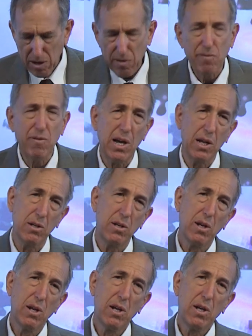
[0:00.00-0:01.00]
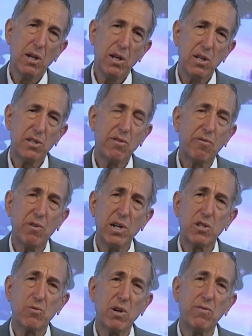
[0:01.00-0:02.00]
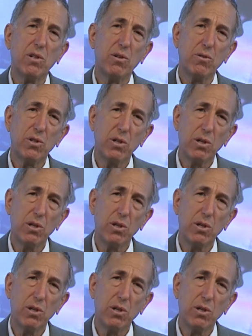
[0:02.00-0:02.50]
event is the French Revolution.